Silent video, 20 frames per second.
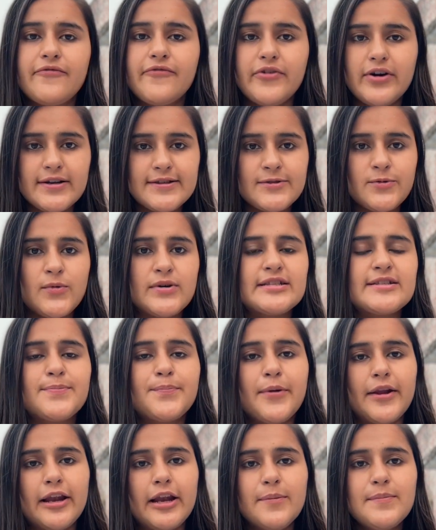First was
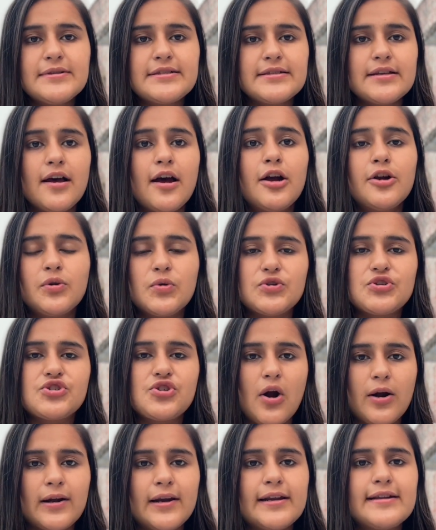prelims to
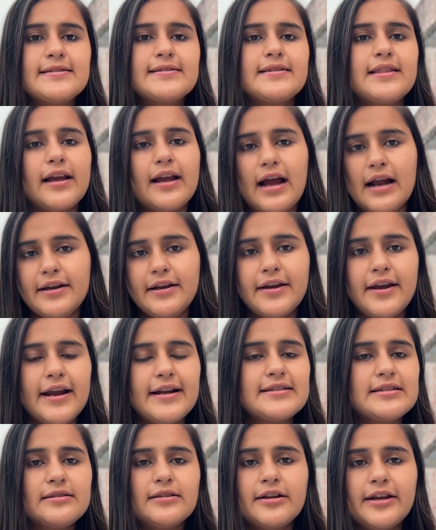shortlist the
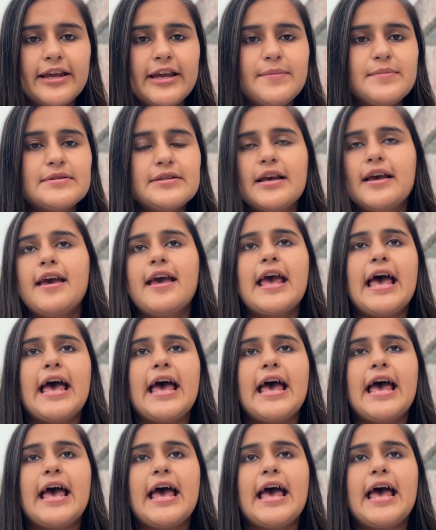candidates and the teams,